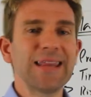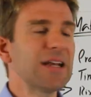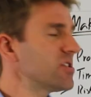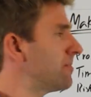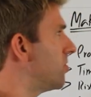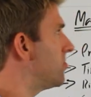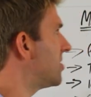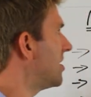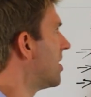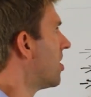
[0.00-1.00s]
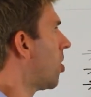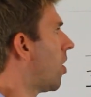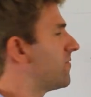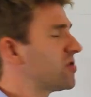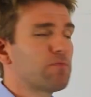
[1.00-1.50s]
it, and that's the beauty
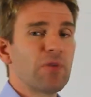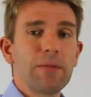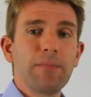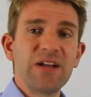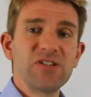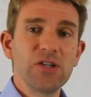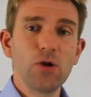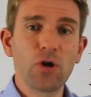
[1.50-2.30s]
of spread betting.